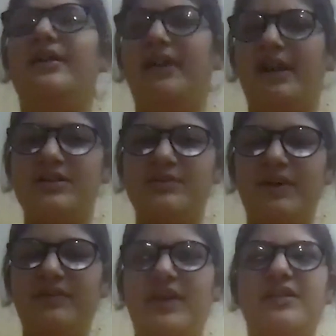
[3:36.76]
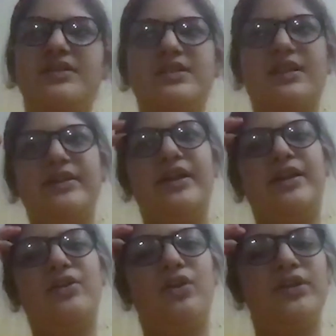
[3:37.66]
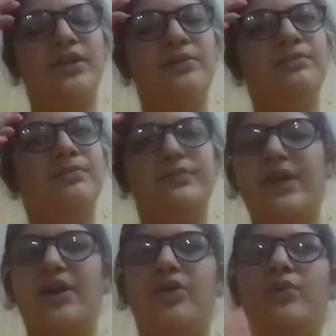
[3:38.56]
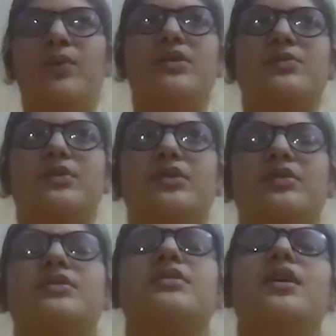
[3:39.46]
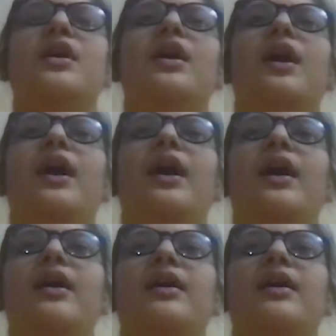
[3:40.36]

text my friends and I call them. That always works. I